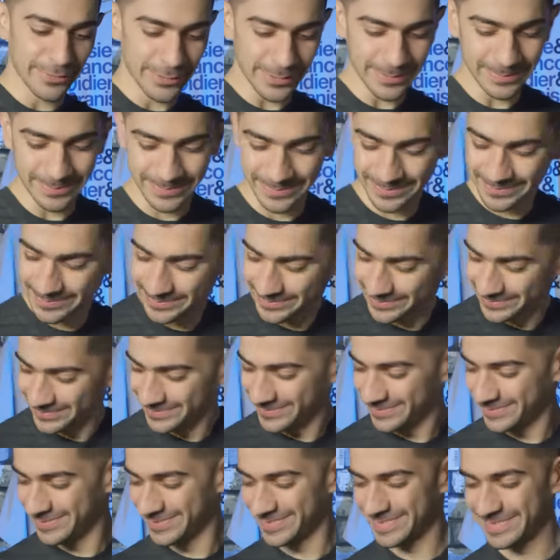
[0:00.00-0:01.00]

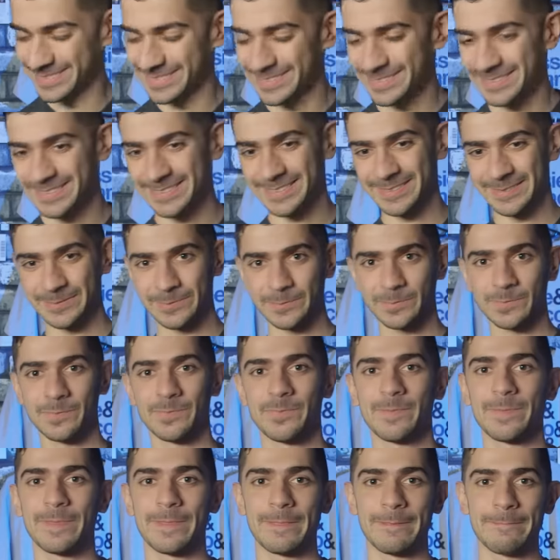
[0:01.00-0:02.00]

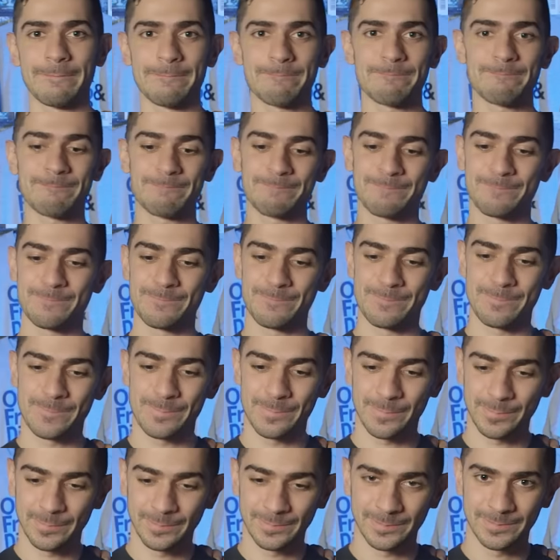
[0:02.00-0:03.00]

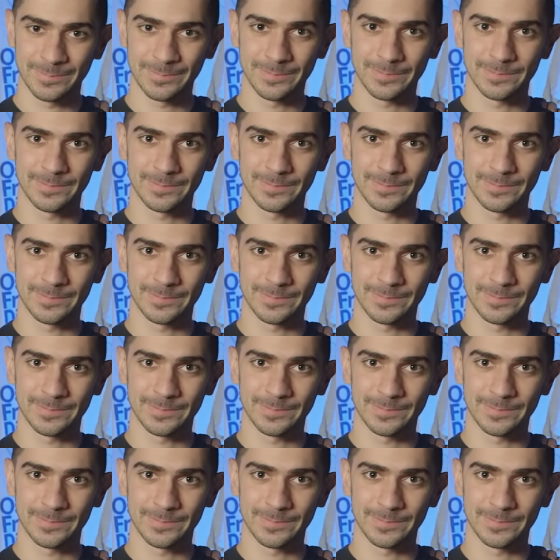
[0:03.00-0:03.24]
This person isn't speaking.